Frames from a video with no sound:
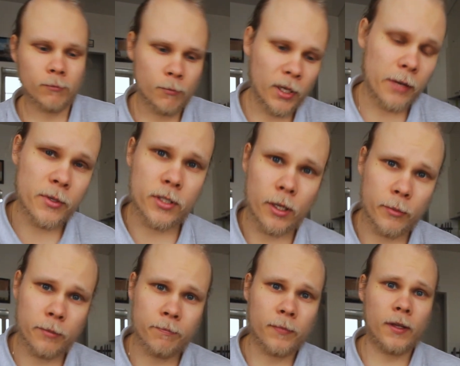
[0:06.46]
my name is
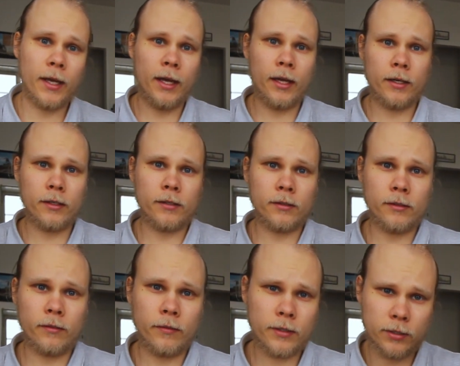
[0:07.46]
Sami and
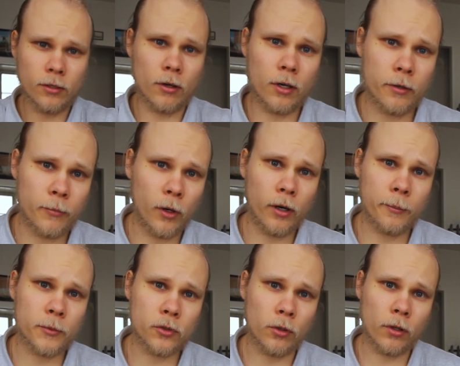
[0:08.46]
this time
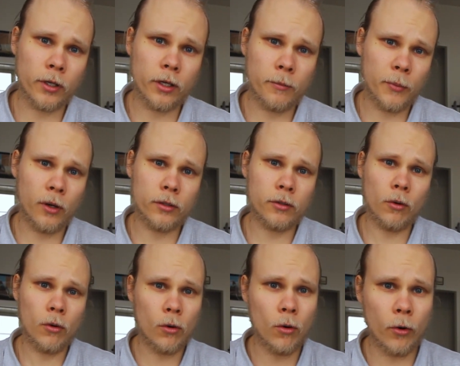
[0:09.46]
I'm talking about
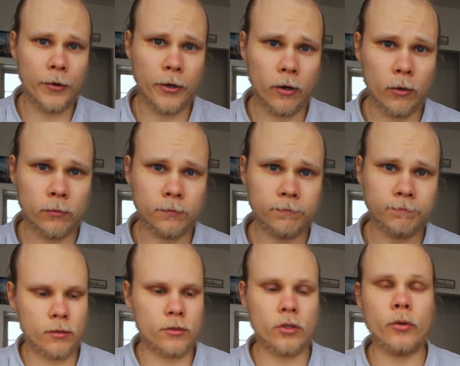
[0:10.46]
audio.
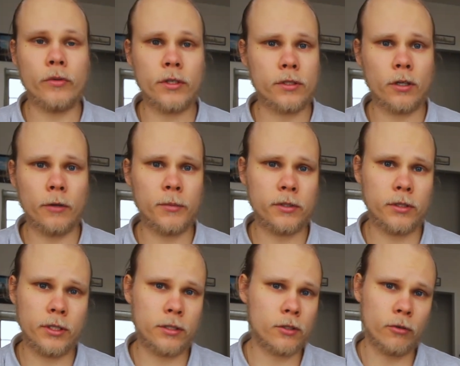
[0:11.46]
So this
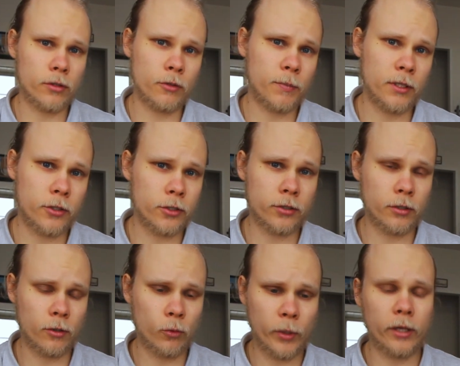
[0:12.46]
is going to be just a
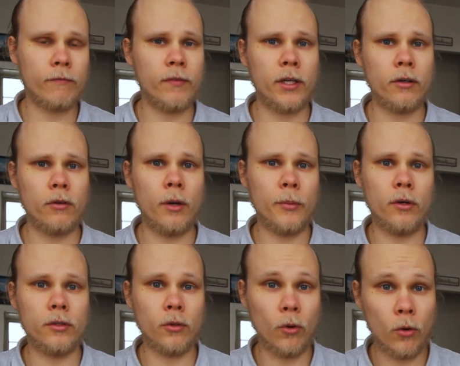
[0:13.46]
quick video
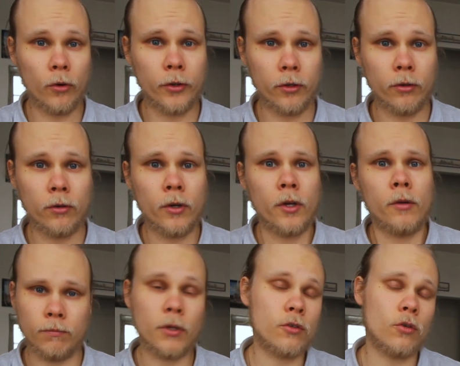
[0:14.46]
about audio
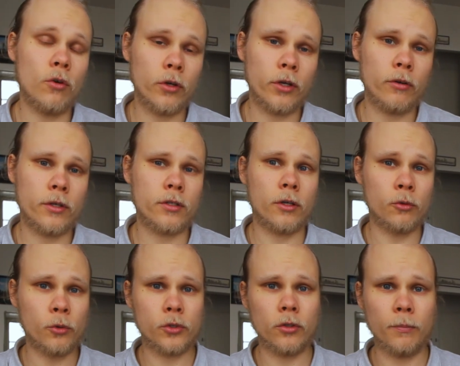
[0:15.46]
because audio is a
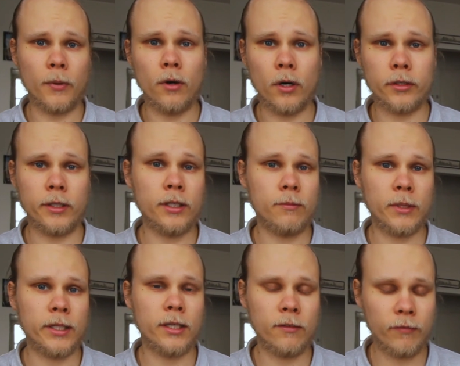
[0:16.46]
crucial part in
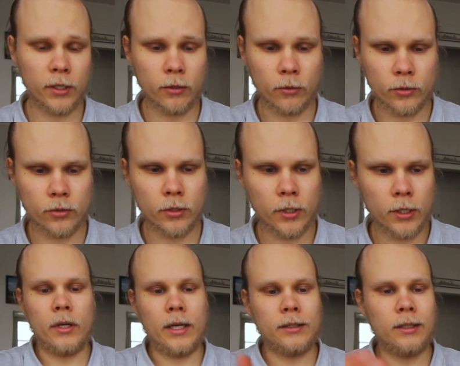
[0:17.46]
making videos.
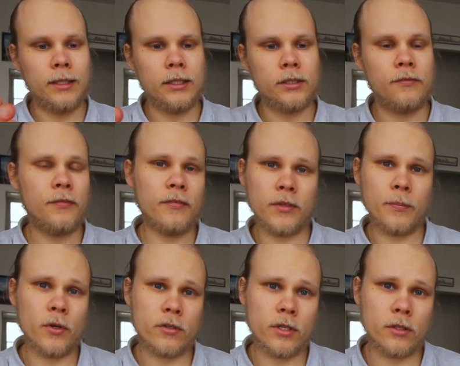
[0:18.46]
At least
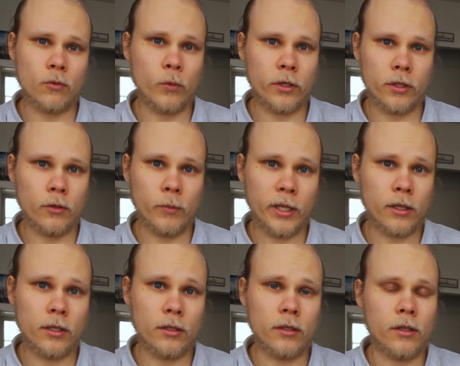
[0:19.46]
50% of what you're
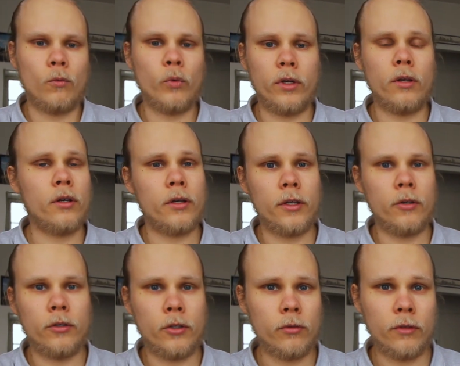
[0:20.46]
making when
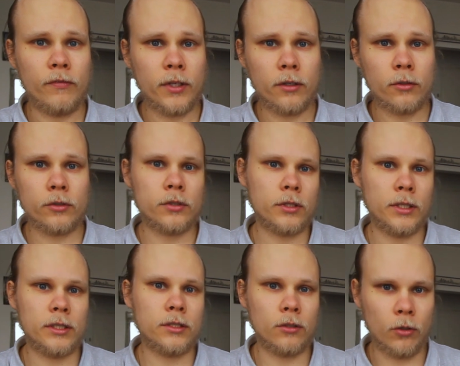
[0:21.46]
you're doing videos
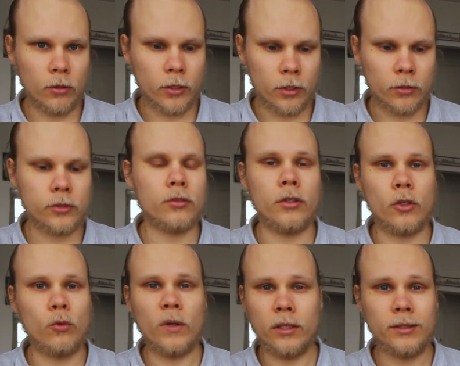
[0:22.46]
is audio, so you
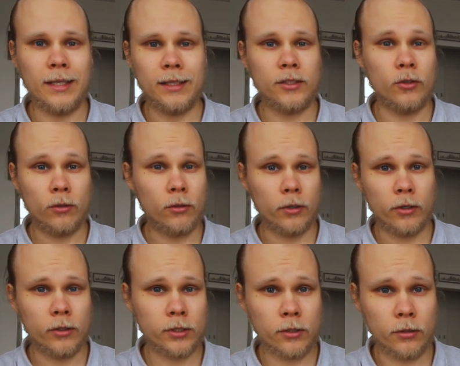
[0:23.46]
want that your audio
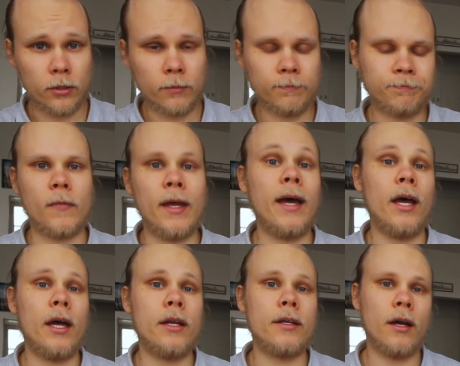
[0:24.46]
is good.
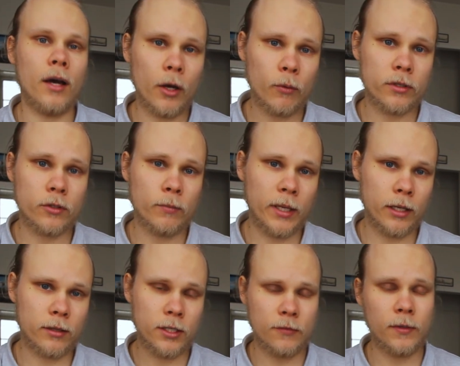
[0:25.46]
And I wanted to
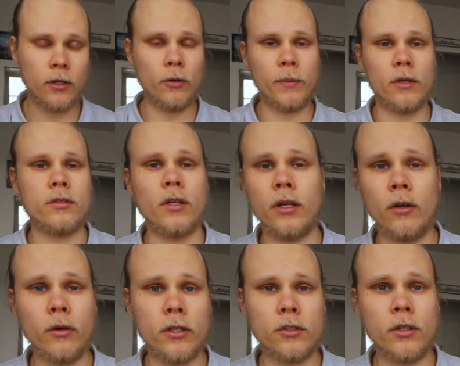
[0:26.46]
make this video because I
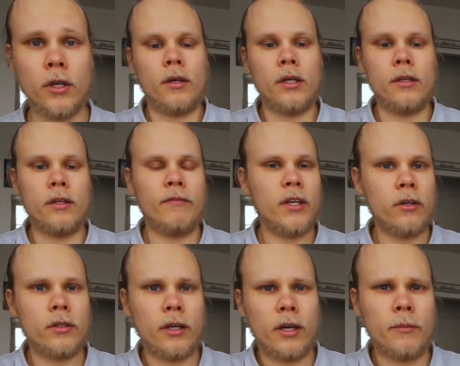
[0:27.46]
noticed in the video
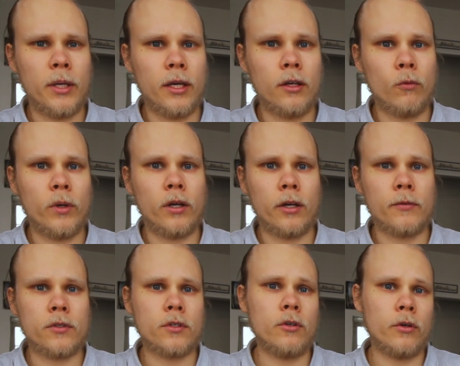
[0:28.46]
that I made when I
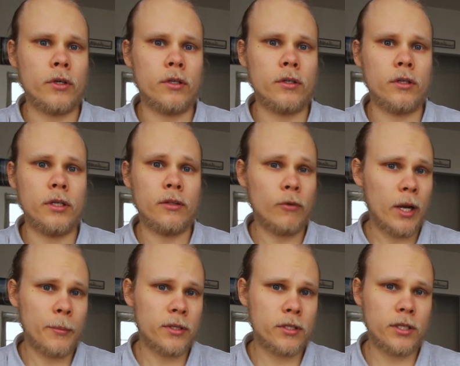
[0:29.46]
was going in the
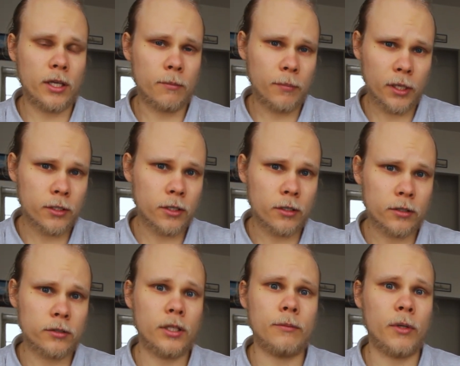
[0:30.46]
rapids taking
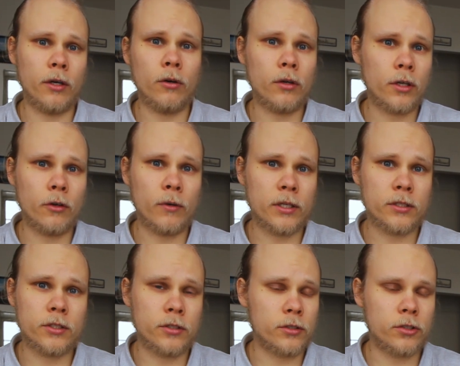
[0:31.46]
pictures that my audio was
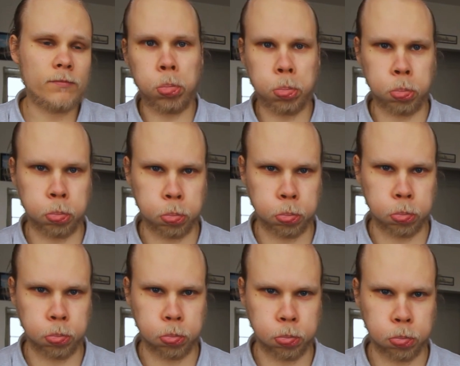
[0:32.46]
just...
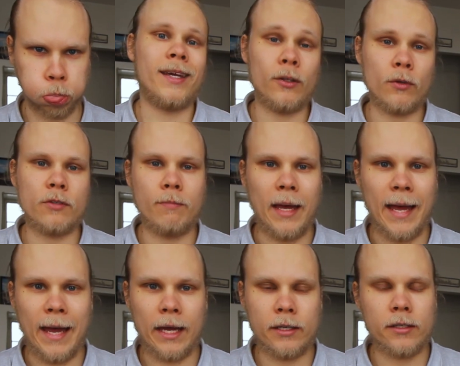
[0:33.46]
it was
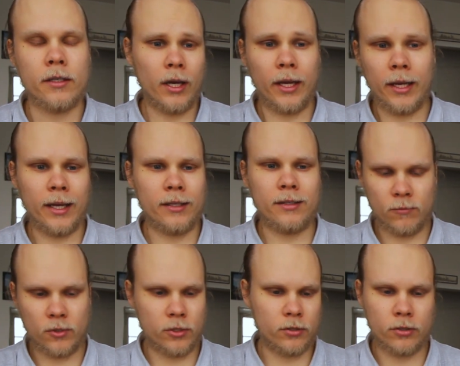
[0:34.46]
bad. I had
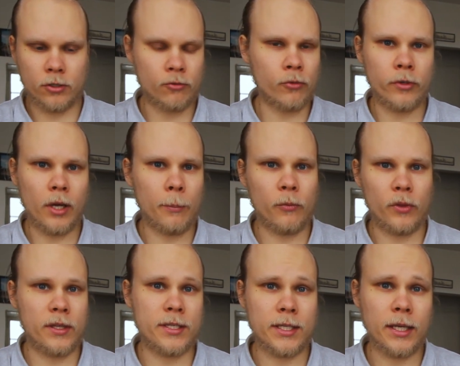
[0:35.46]
just screwed up
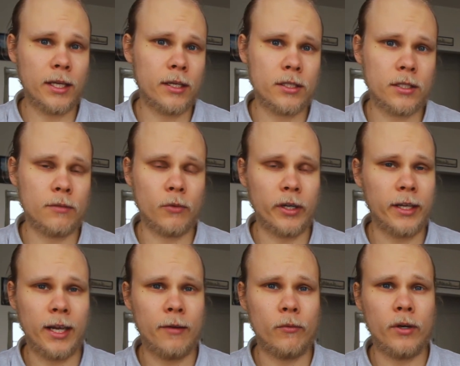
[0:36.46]
with the settings in my
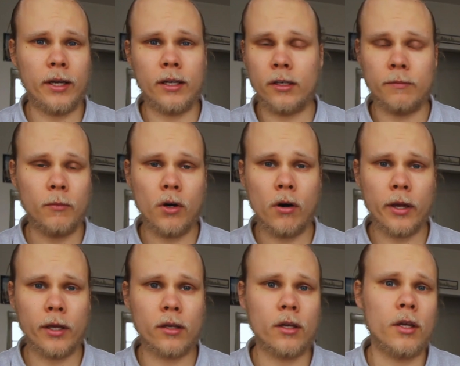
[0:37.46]
camera and the
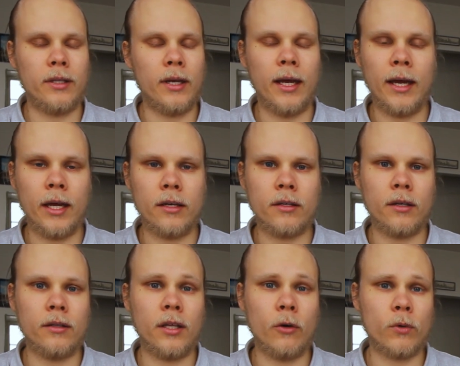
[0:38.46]
mic, and
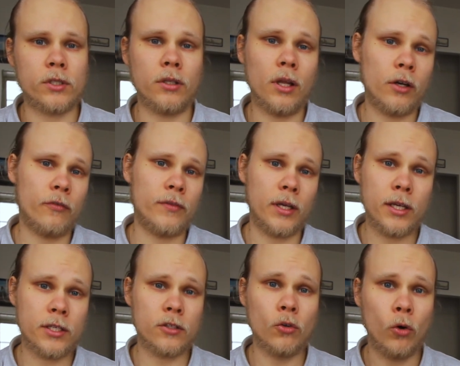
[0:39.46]
there was a lot of the
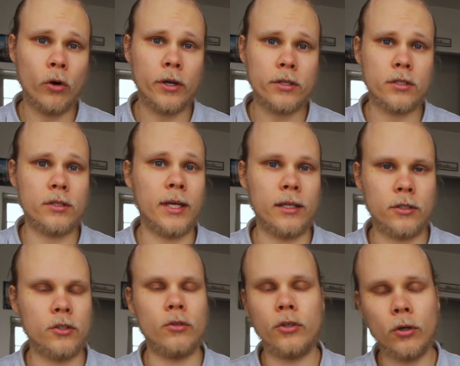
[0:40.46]
hiss noise that
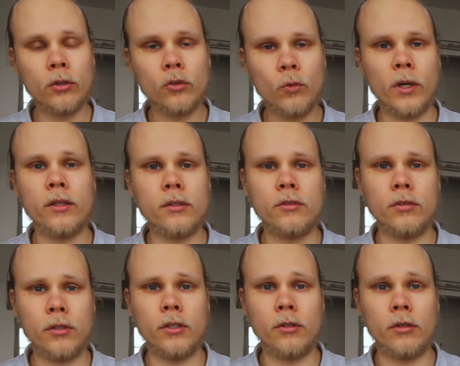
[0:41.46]
you don't want to
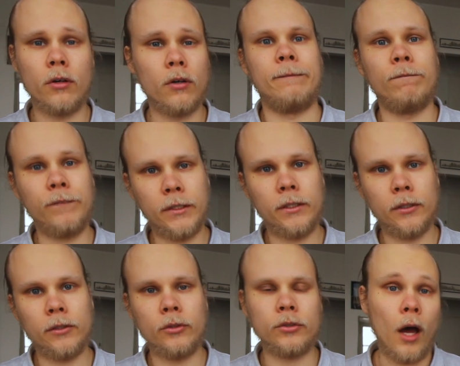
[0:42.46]
your
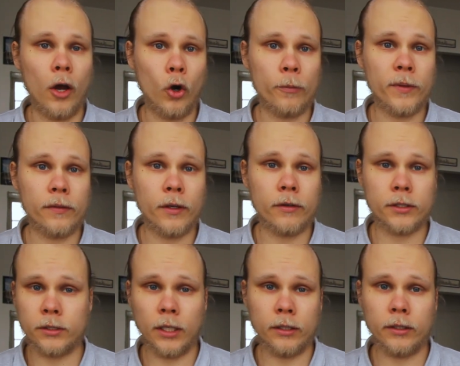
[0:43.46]
videos. I hope that there is
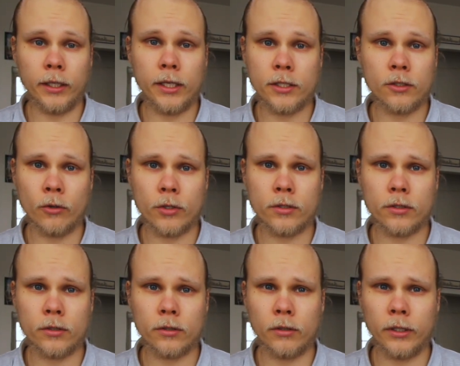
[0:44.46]
not the hiss
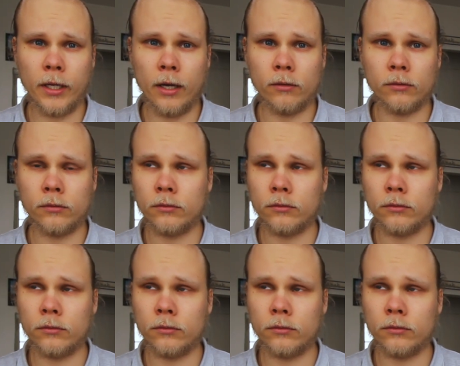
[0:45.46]
noise right now.